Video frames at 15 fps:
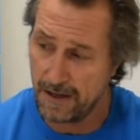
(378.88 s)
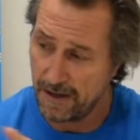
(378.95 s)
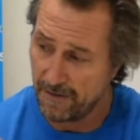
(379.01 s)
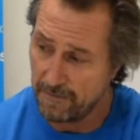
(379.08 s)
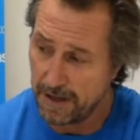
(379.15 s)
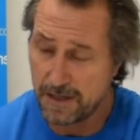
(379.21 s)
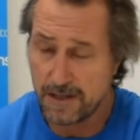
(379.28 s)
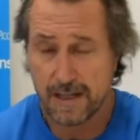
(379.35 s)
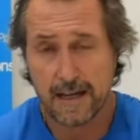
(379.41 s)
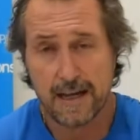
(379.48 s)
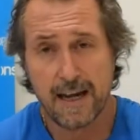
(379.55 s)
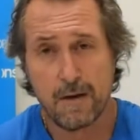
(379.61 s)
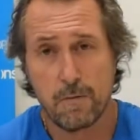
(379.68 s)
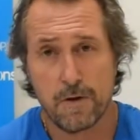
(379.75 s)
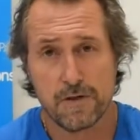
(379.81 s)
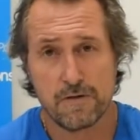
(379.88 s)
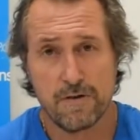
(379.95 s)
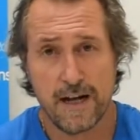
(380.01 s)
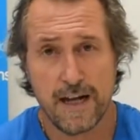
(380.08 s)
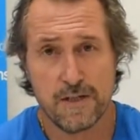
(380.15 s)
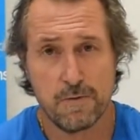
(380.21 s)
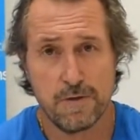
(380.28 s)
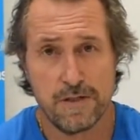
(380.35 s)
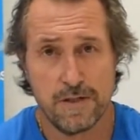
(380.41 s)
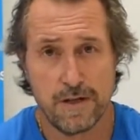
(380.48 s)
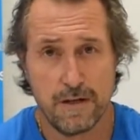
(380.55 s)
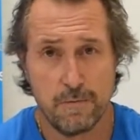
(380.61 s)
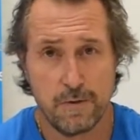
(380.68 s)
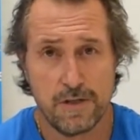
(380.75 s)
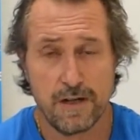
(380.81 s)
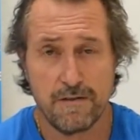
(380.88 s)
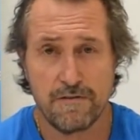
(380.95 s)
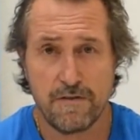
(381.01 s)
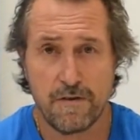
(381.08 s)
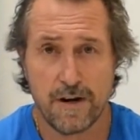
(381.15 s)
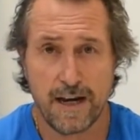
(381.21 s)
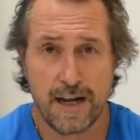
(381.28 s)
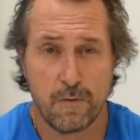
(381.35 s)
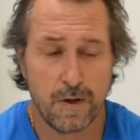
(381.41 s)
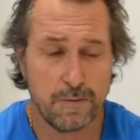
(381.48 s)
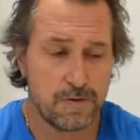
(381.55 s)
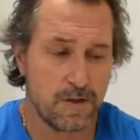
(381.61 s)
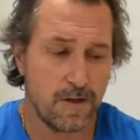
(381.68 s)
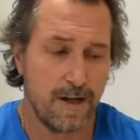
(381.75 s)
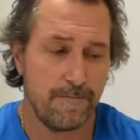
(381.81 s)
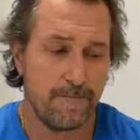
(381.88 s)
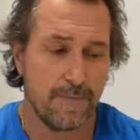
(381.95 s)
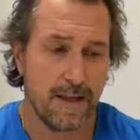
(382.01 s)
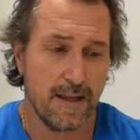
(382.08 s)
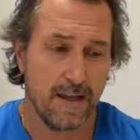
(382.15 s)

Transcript: I've mentioned the color wash range, which you can find on our website.